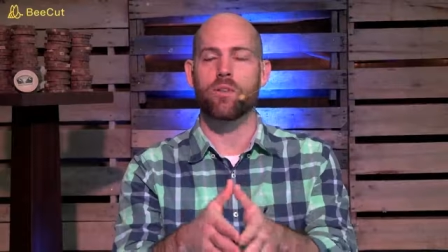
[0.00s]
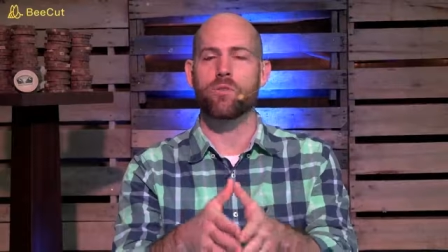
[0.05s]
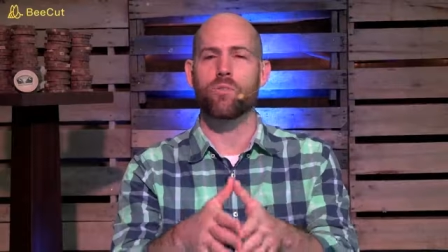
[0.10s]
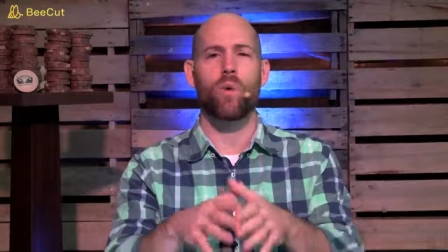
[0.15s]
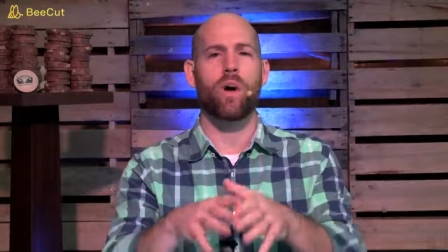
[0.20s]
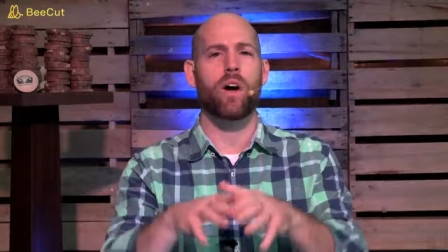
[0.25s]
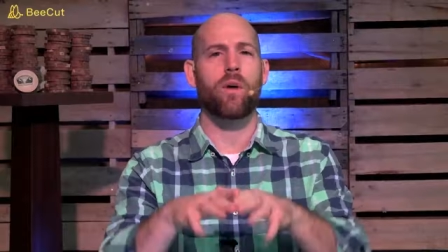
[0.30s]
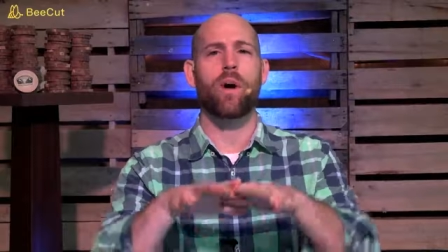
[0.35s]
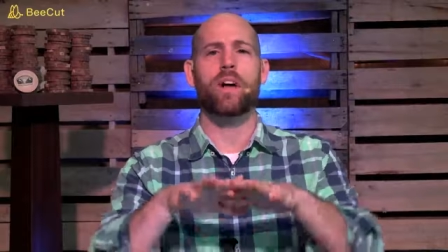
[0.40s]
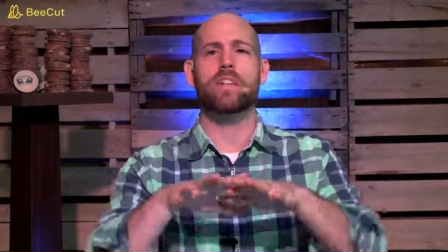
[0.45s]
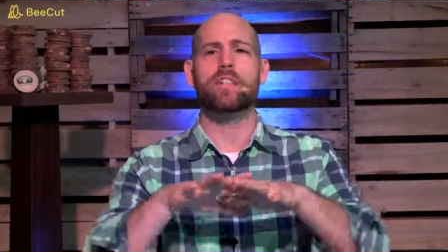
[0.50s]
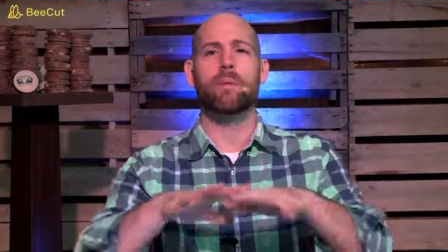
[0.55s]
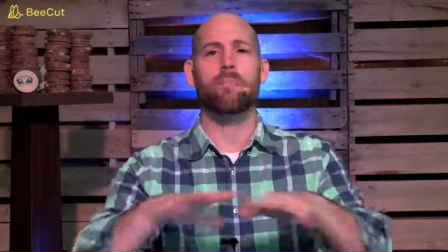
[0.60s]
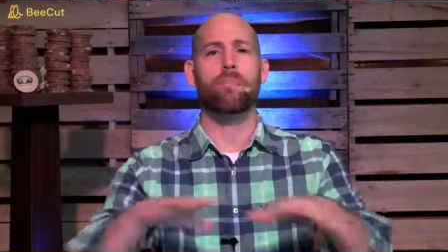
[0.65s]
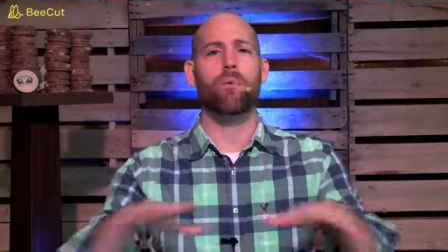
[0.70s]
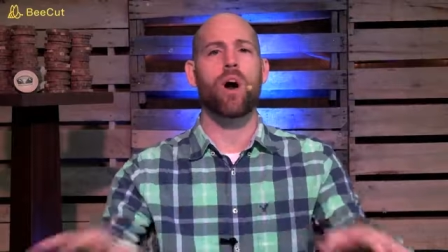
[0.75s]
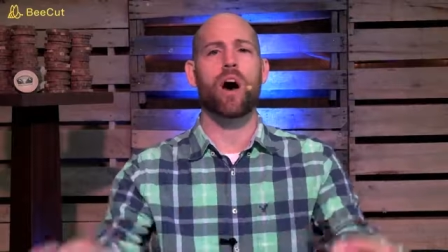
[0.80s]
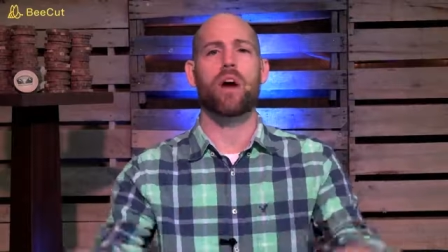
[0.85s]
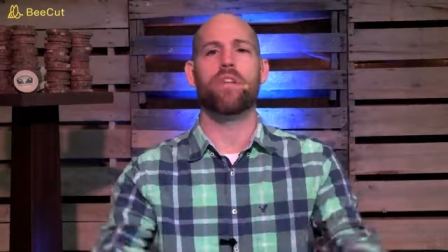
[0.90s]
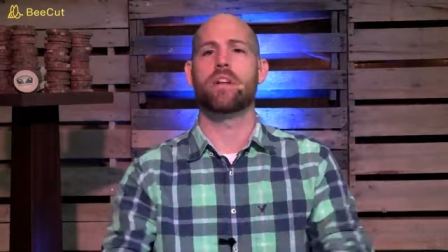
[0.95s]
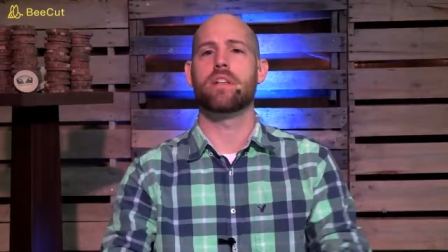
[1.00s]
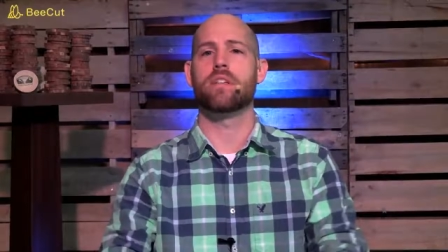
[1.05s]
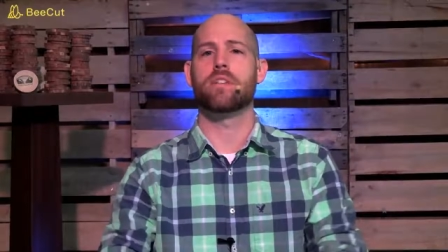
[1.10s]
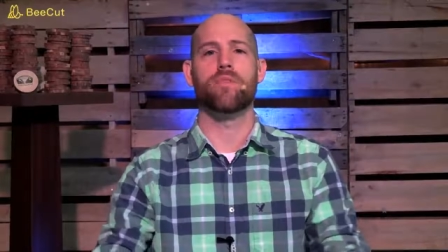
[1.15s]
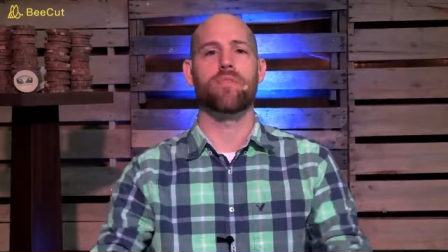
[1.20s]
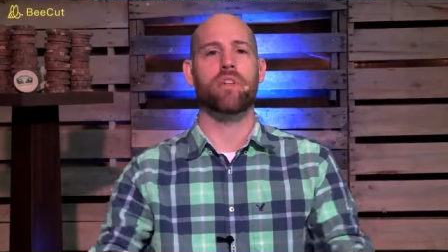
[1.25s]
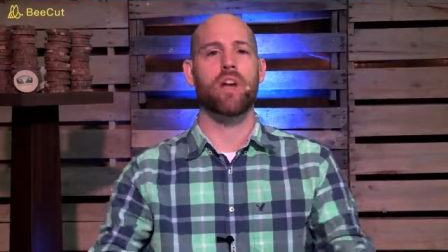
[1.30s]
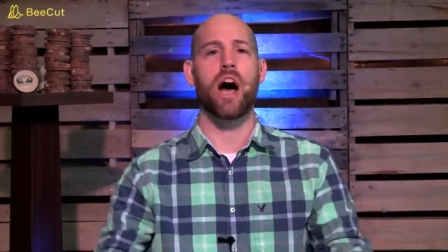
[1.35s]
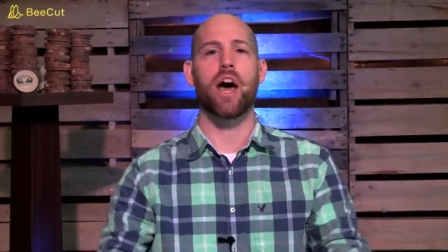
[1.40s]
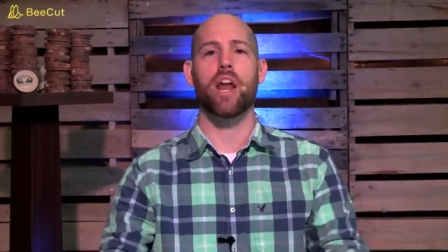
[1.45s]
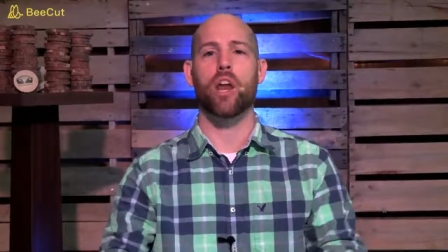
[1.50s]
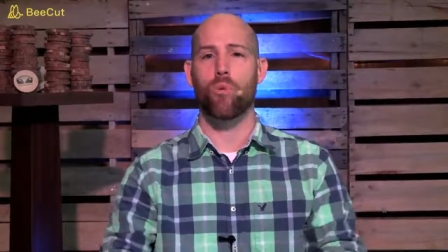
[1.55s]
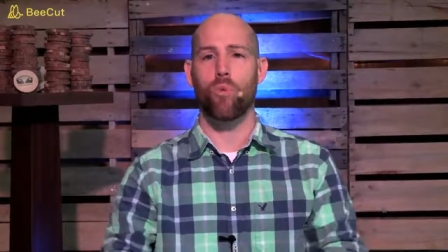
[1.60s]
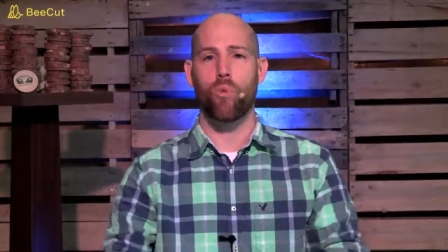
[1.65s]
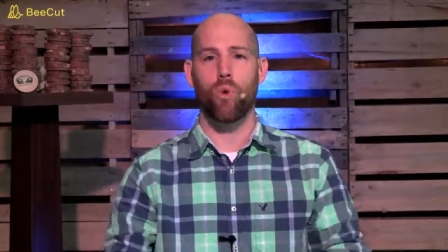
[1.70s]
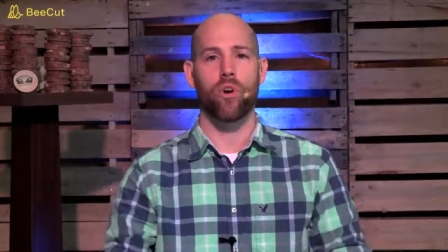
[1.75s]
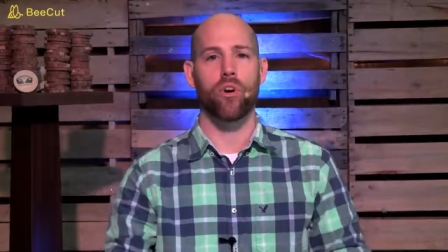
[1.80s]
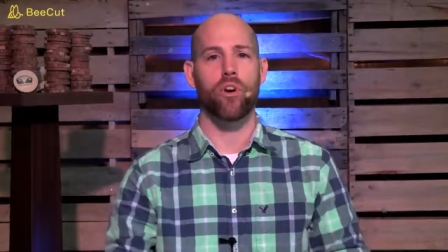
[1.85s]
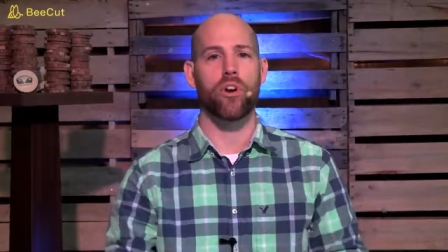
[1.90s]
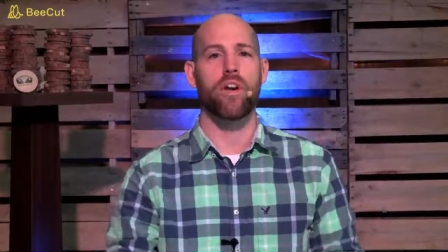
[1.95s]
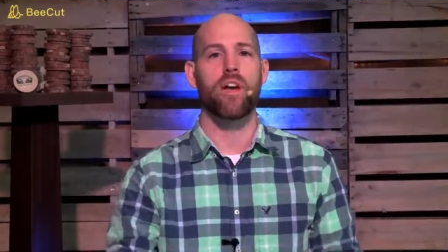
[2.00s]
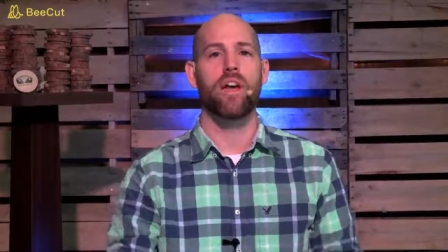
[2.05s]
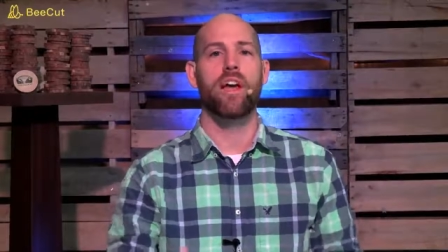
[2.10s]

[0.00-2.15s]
Watch the providence of God at work.